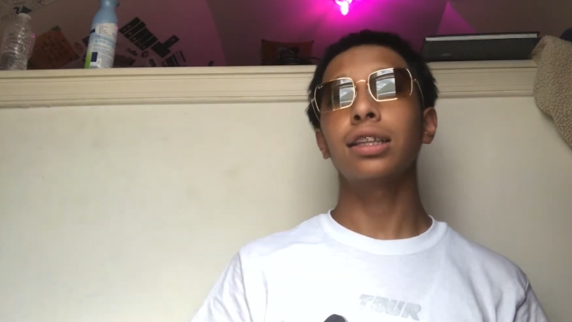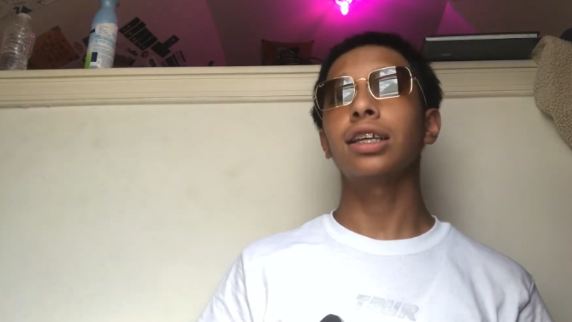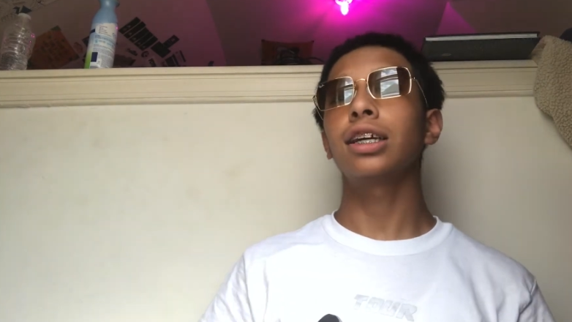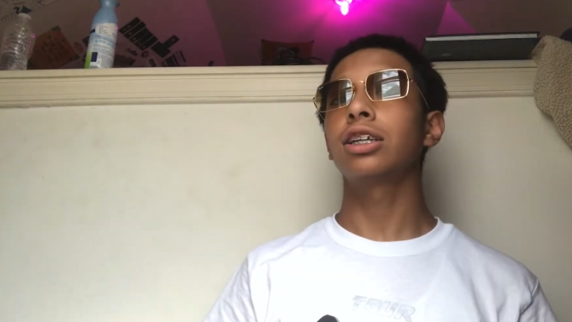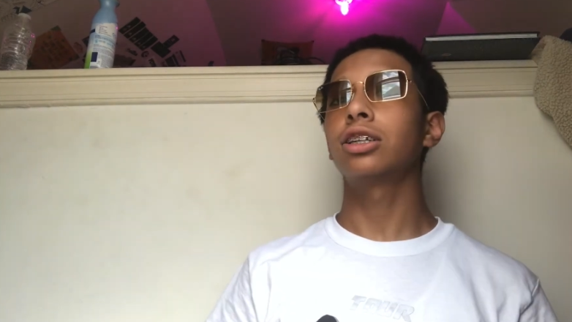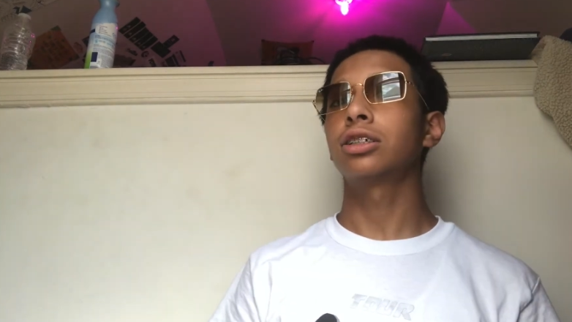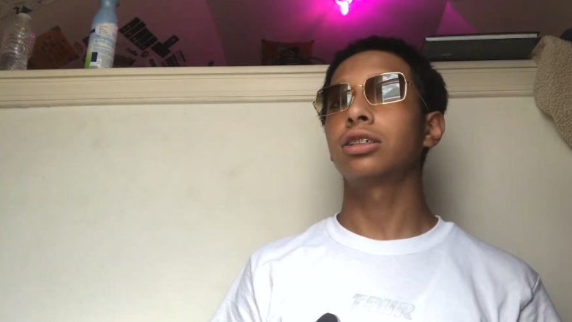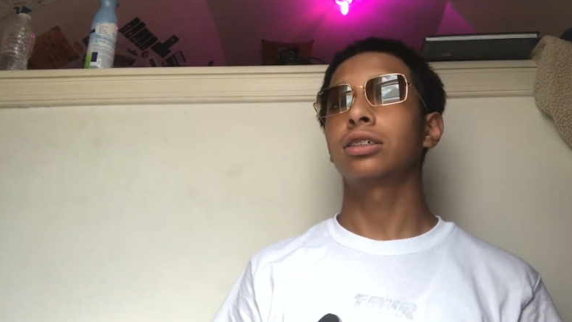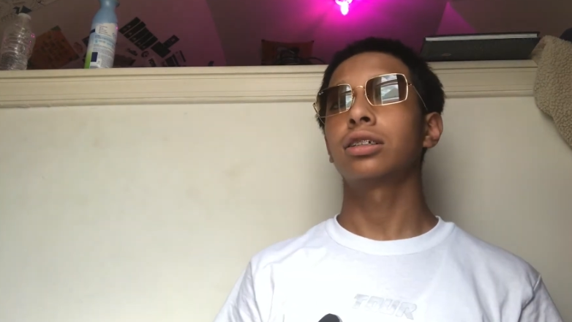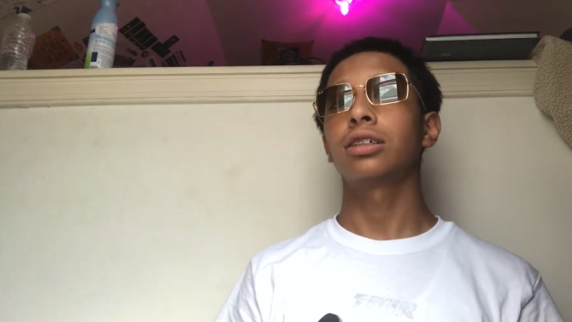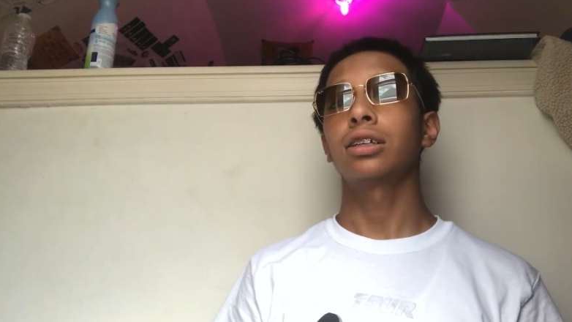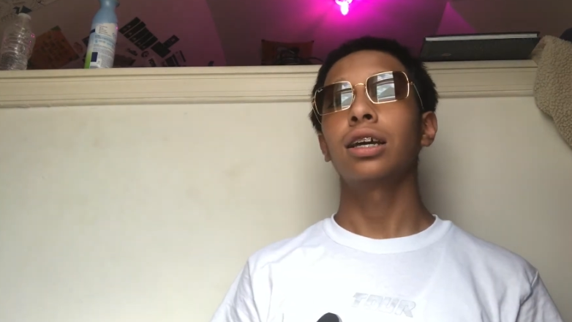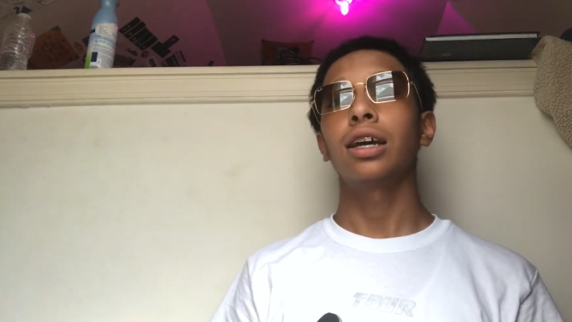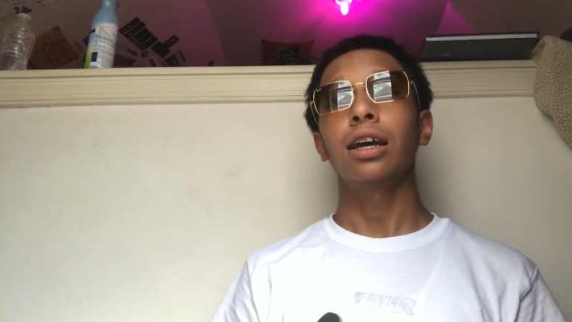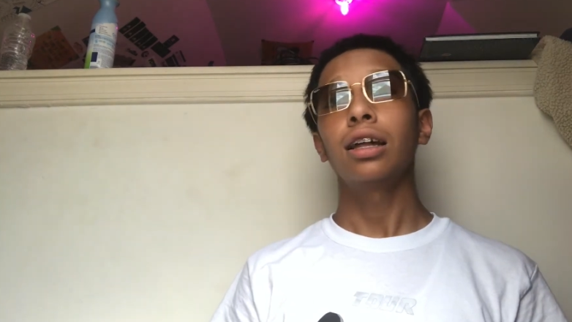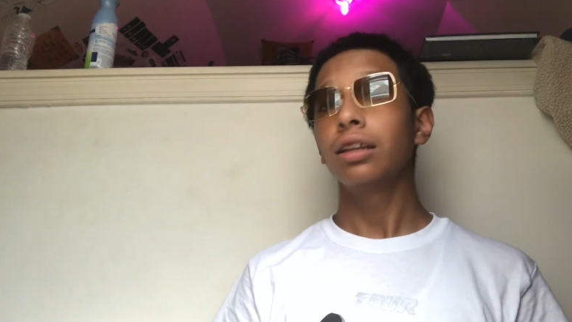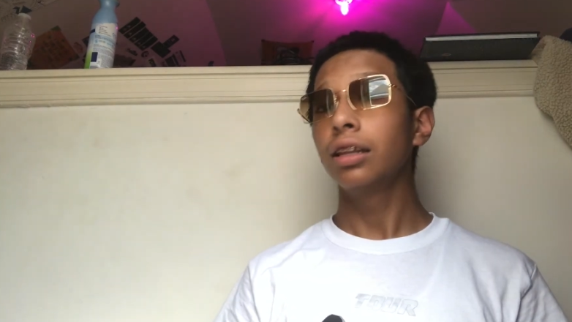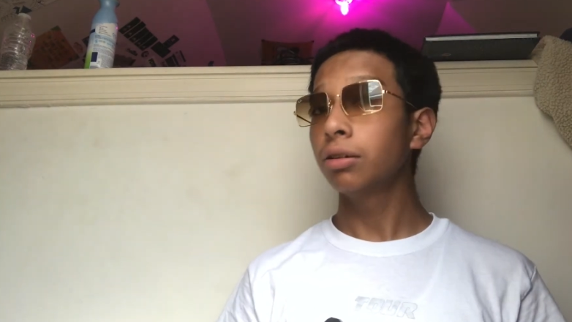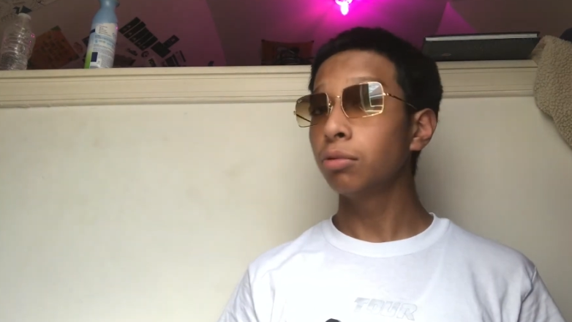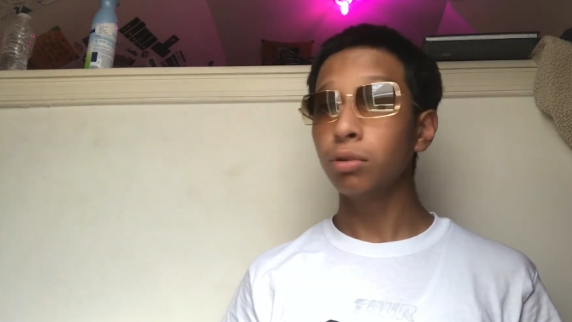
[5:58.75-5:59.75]
later.
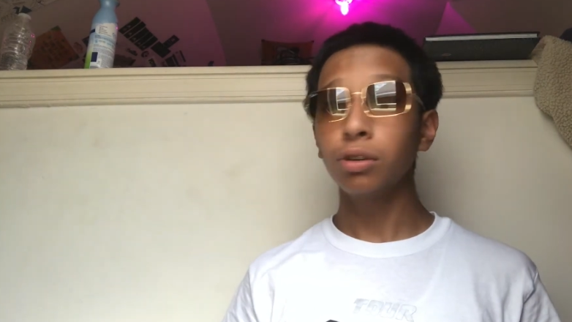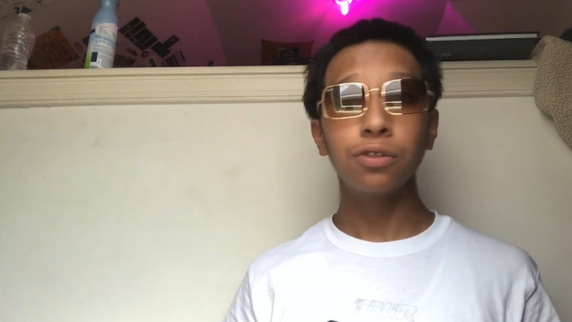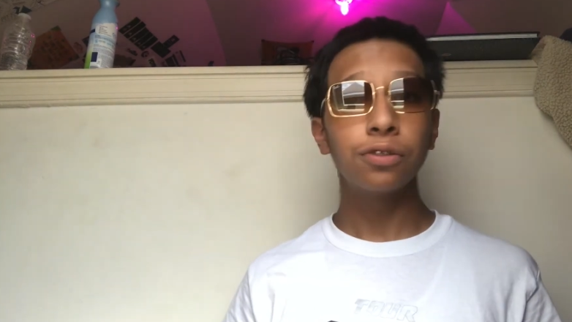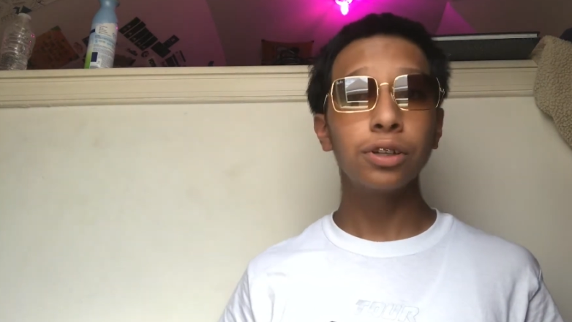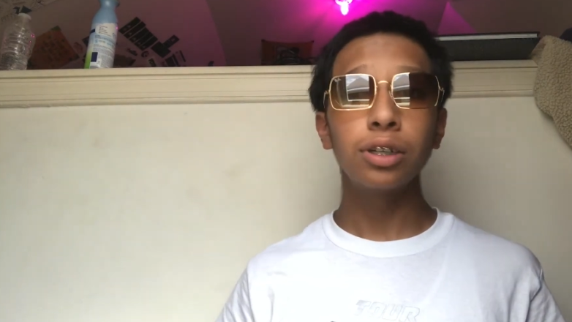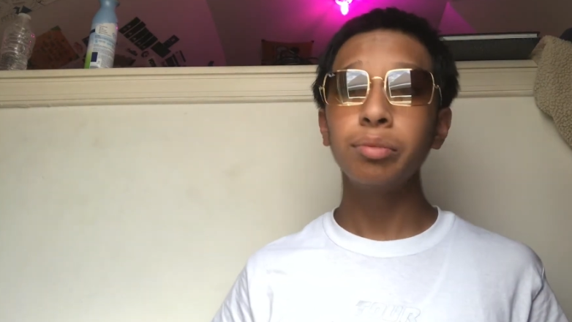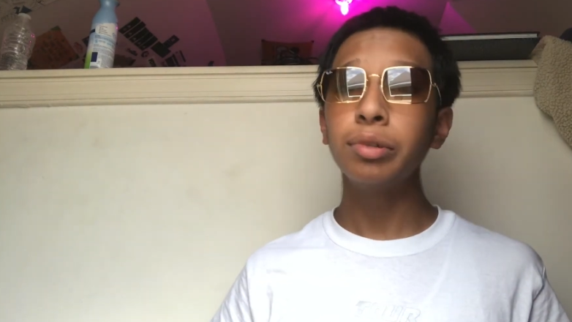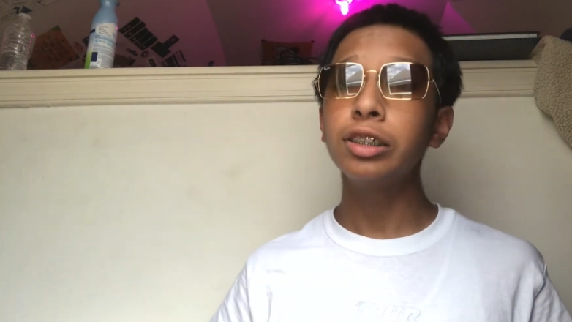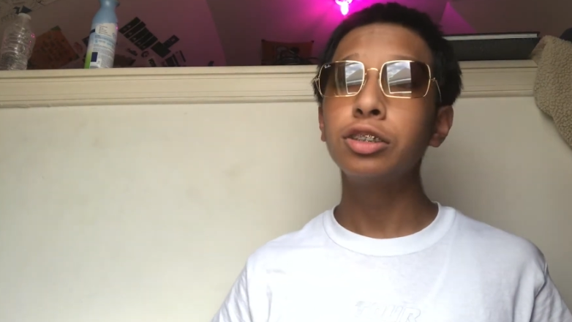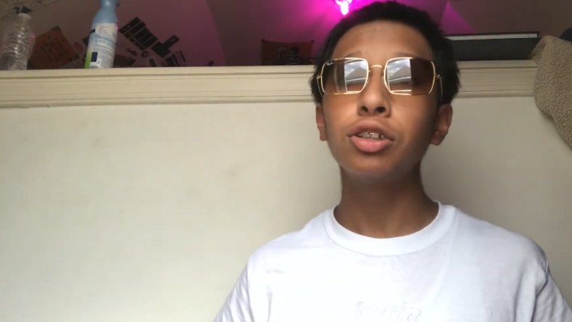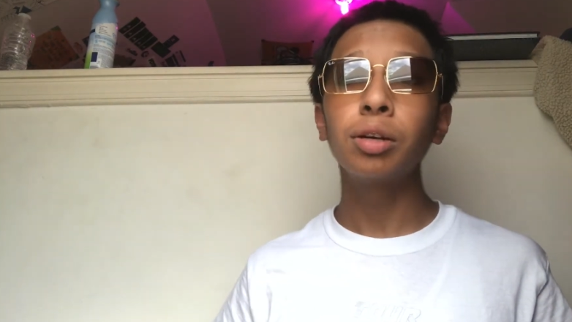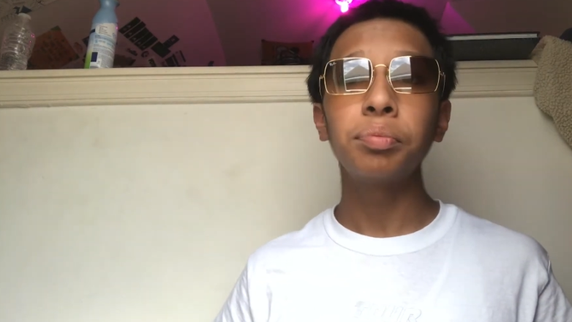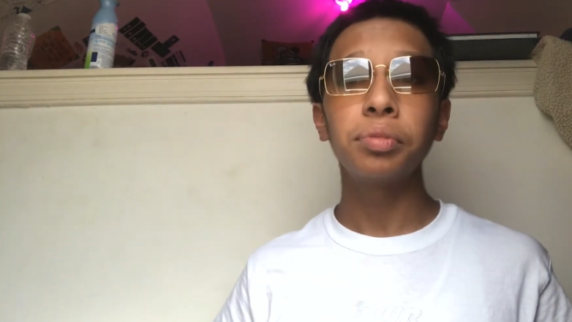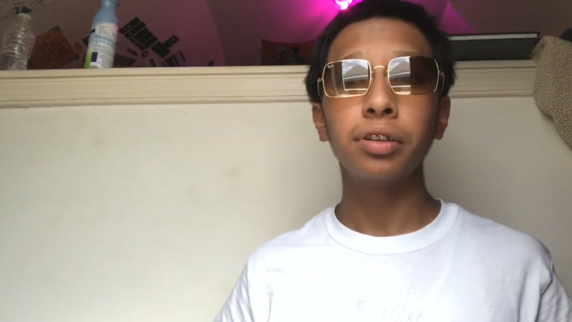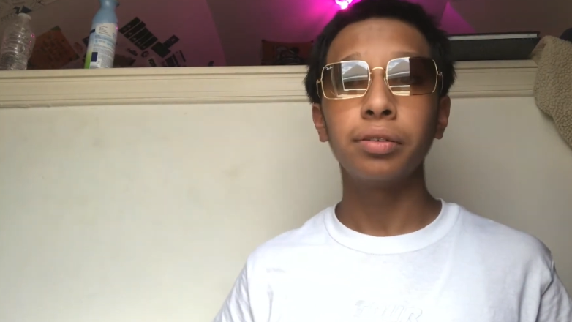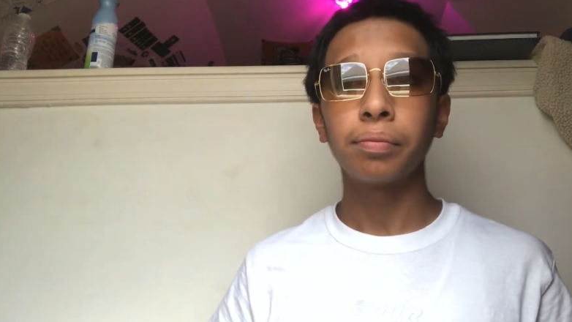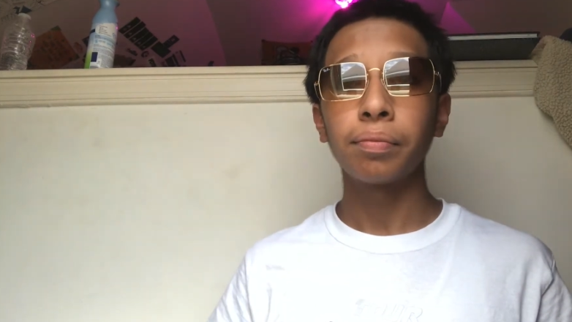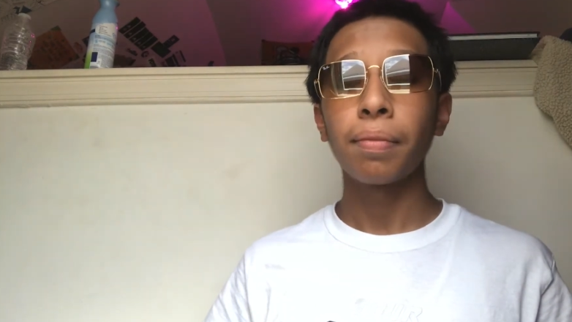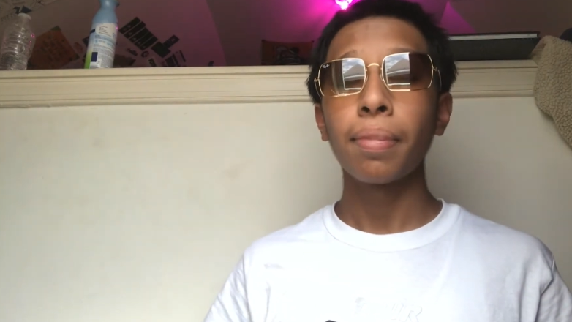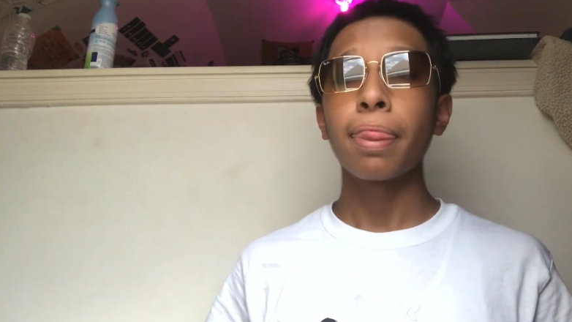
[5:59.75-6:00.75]
We finna be drippy.